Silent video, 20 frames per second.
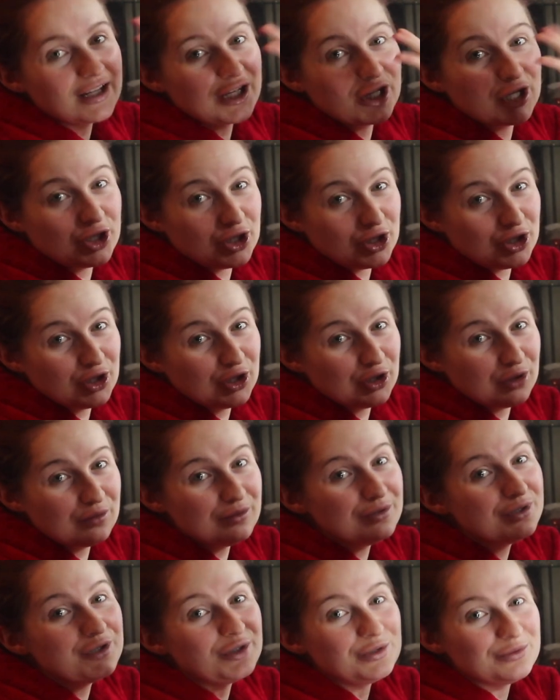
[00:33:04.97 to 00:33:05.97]

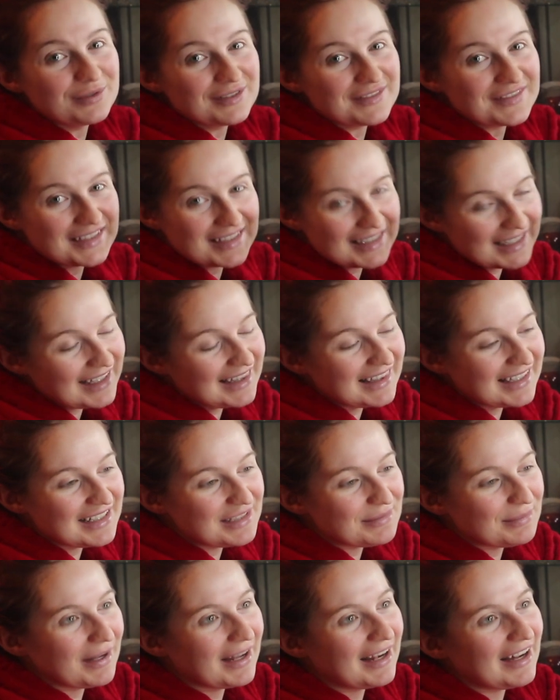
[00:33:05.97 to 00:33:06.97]
Cute, you would have seen these
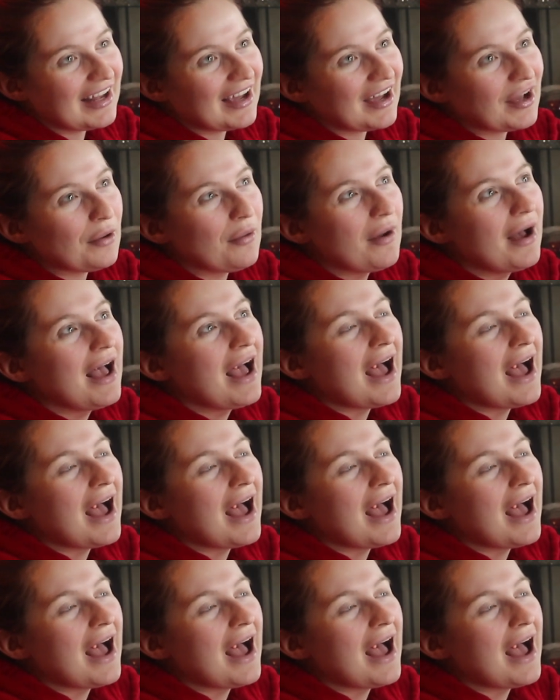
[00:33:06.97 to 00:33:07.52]
by now.